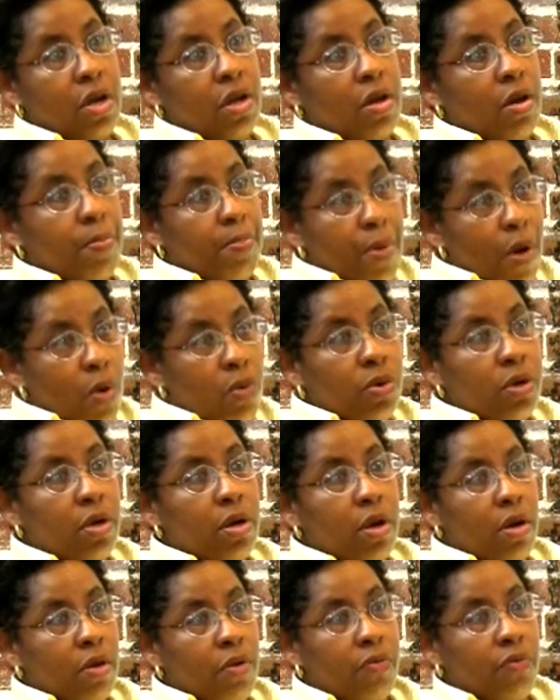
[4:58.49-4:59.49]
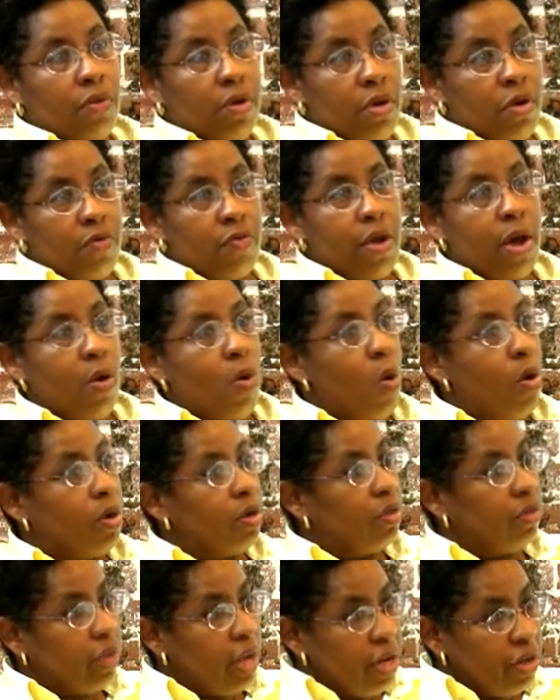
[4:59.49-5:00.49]
component of our
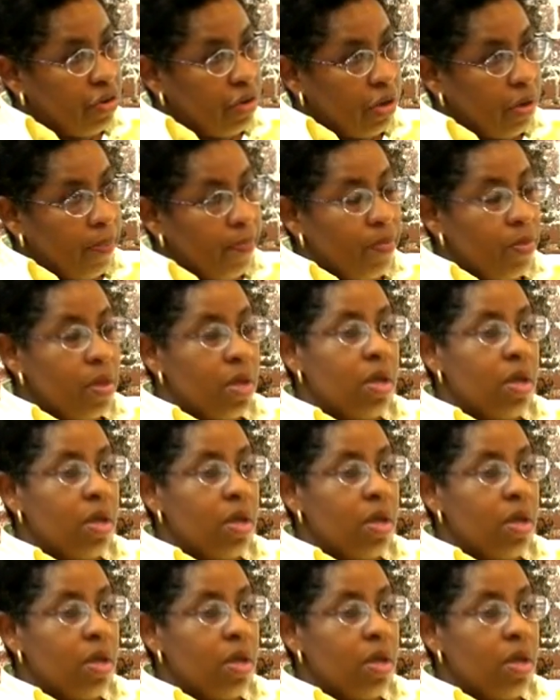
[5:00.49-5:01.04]
organization.